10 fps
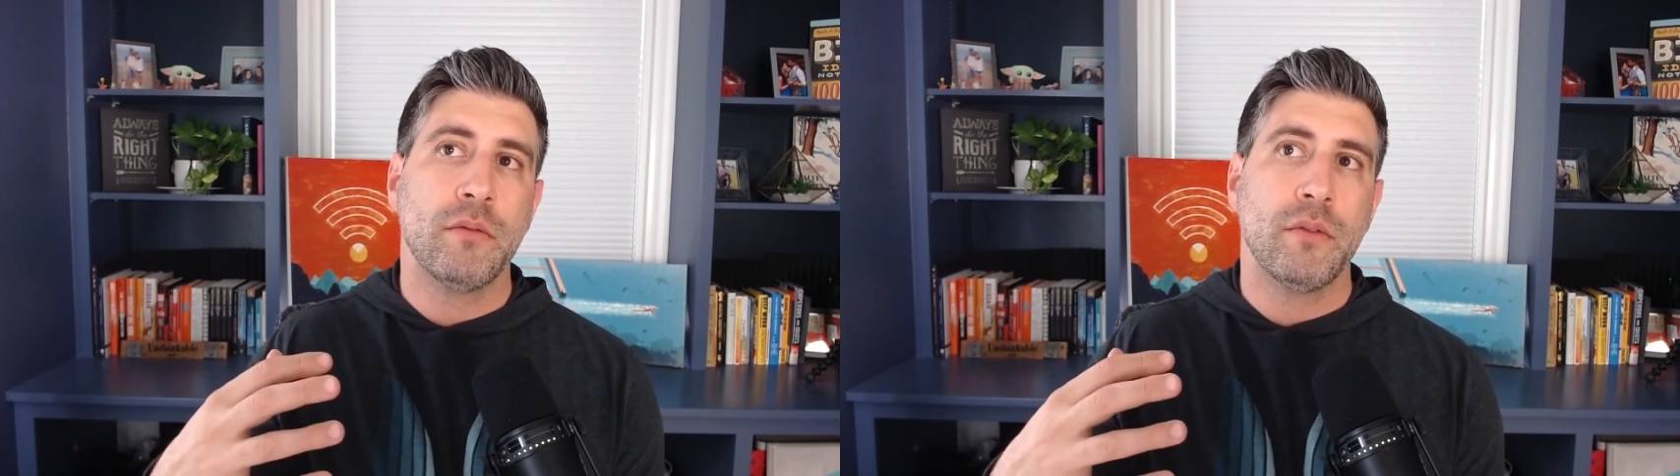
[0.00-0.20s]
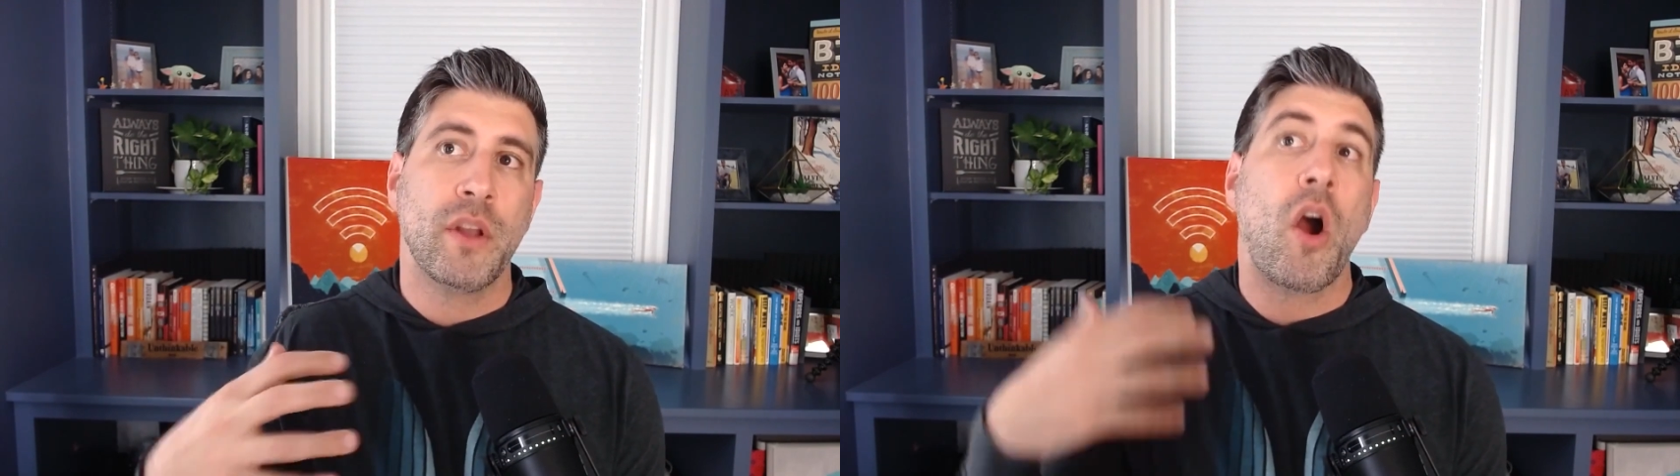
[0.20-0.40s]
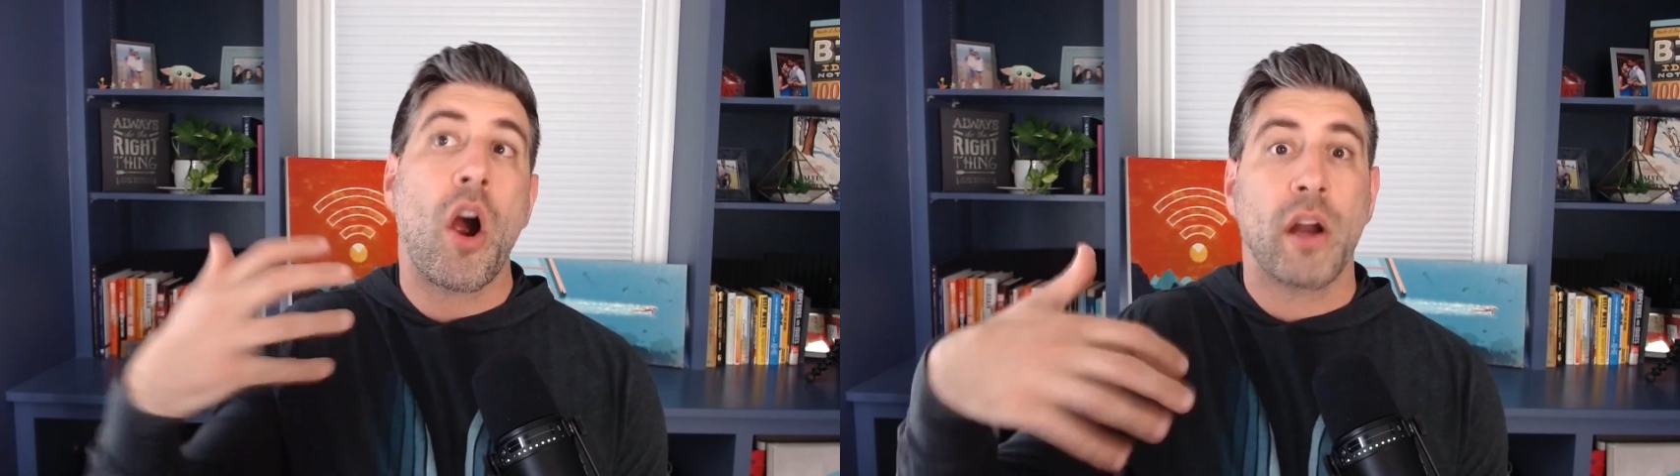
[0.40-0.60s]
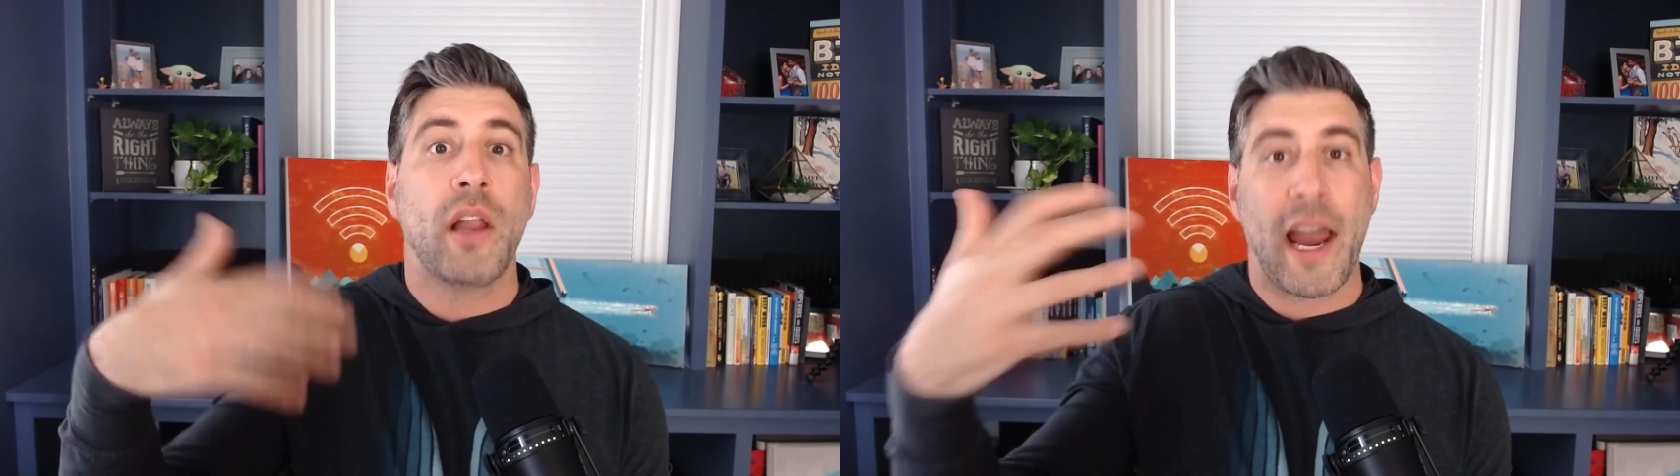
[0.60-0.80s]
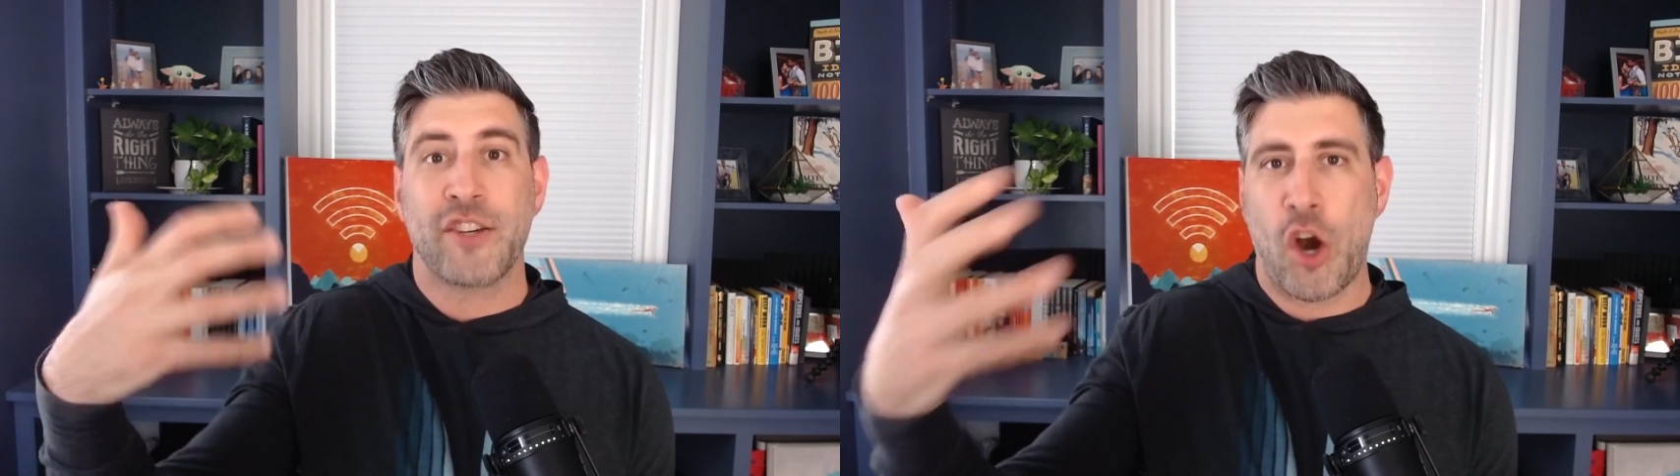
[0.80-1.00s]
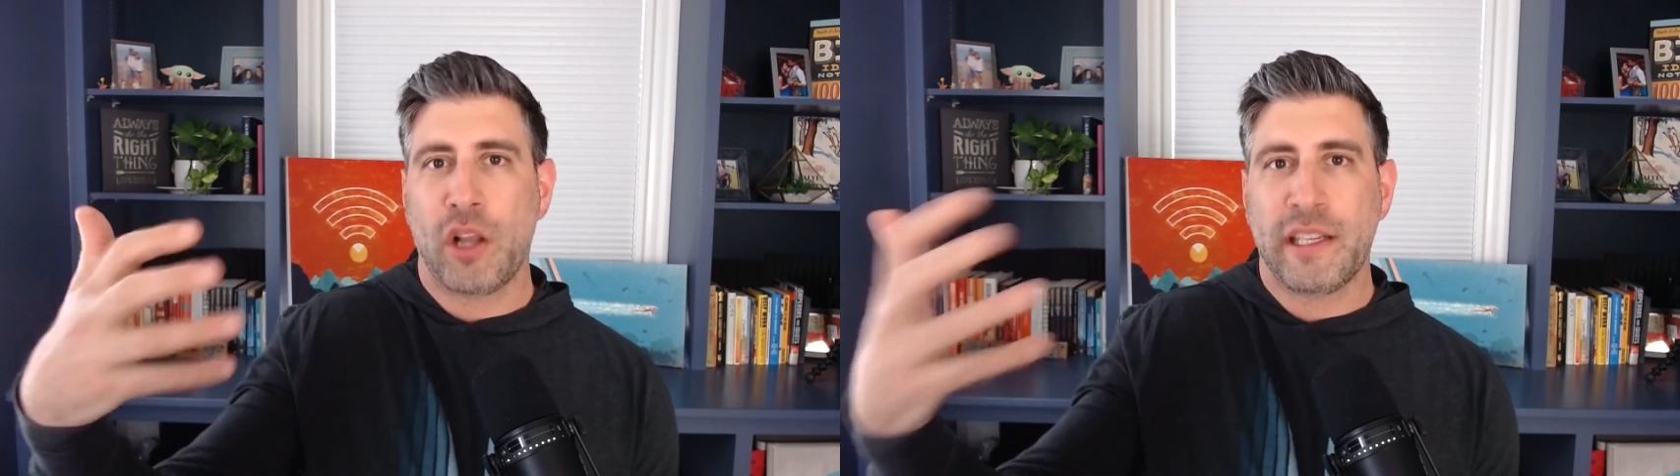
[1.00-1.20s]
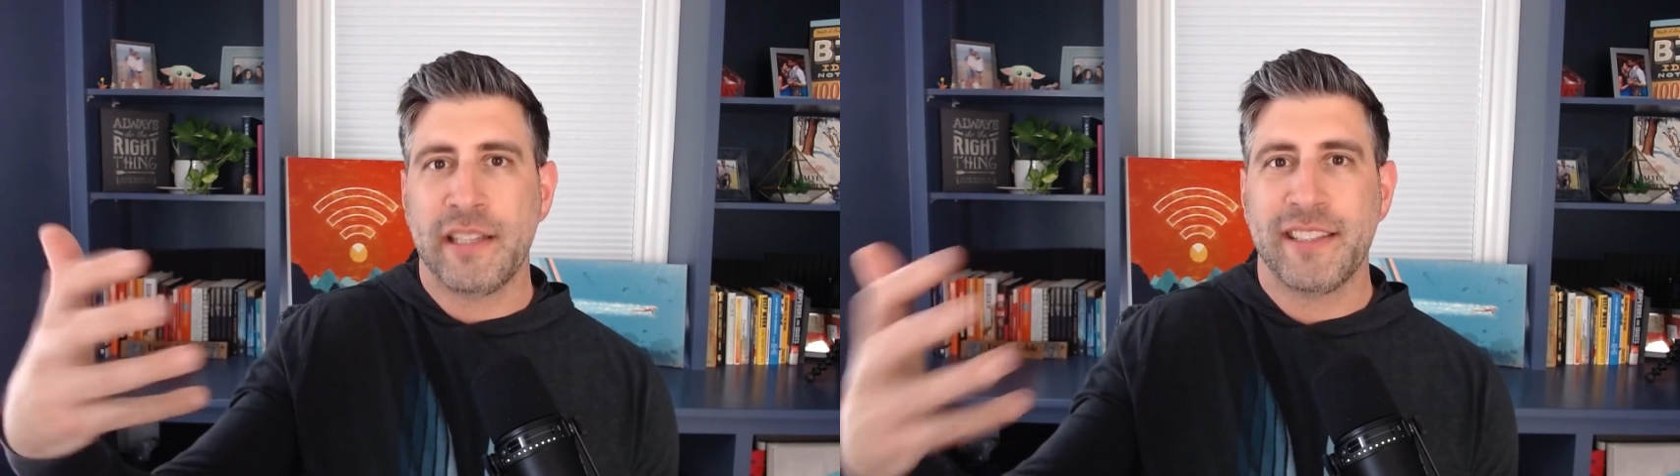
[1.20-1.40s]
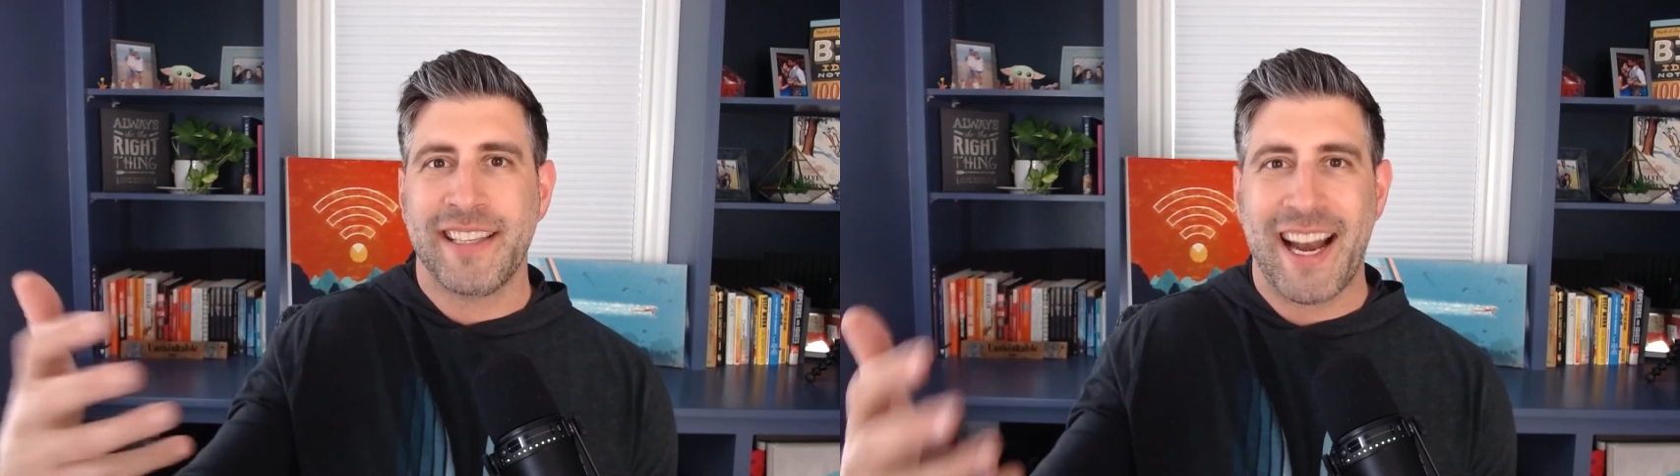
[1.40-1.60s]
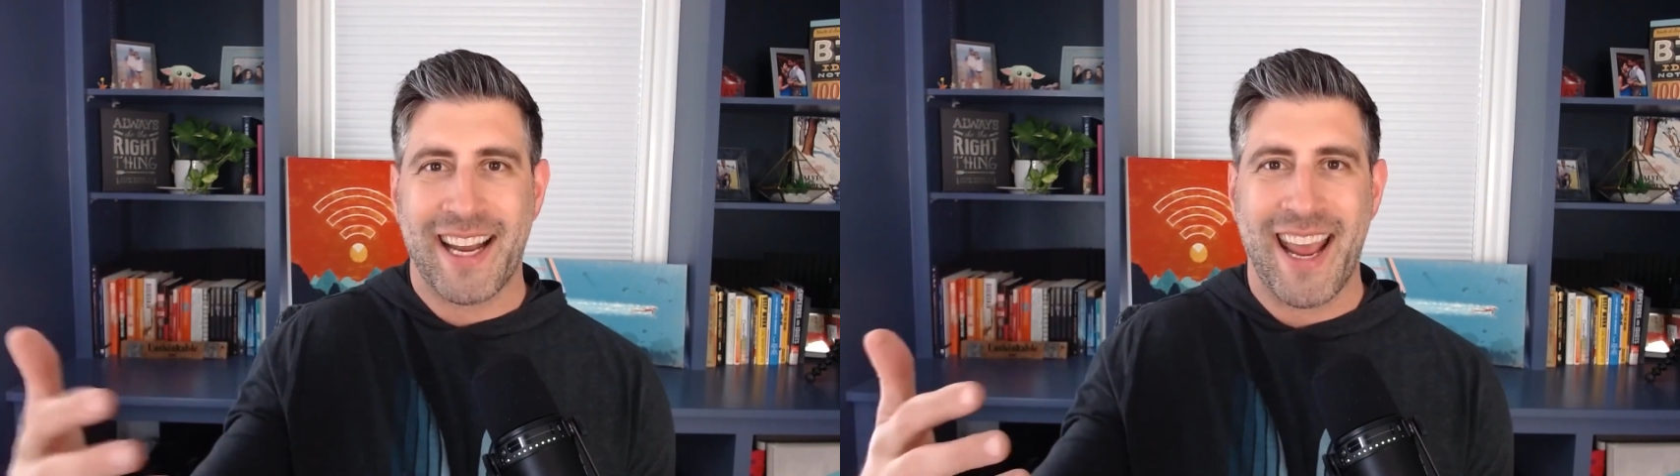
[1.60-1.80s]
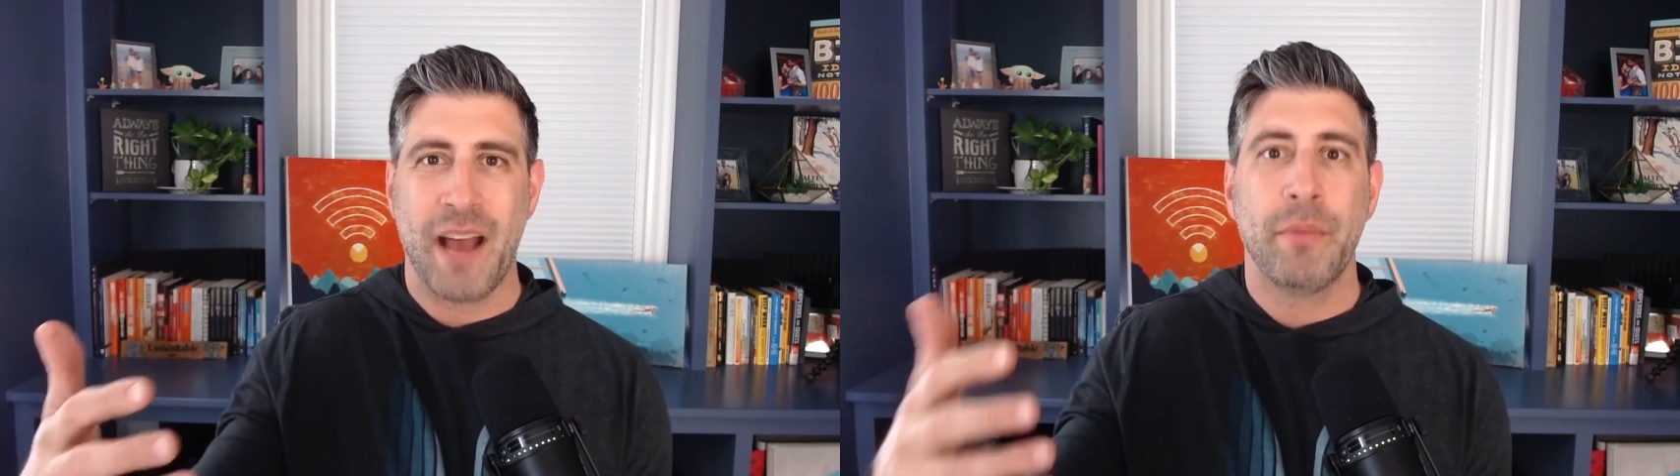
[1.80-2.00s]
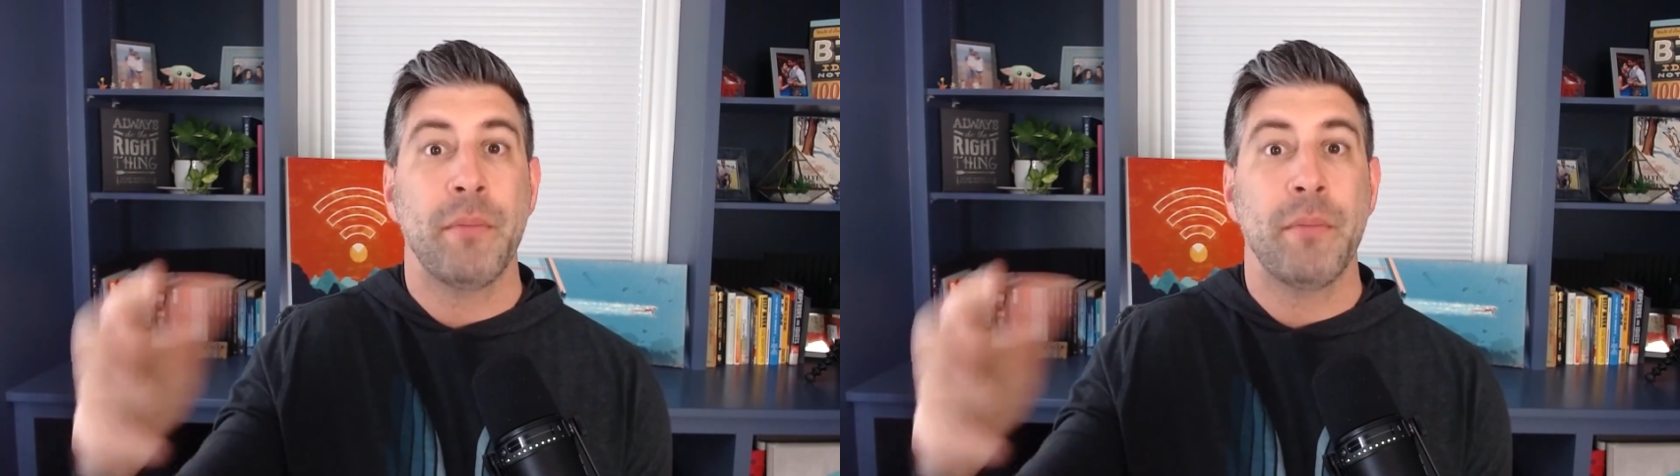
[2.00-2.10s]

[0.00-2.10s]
there are a lot of charlatans in that camp,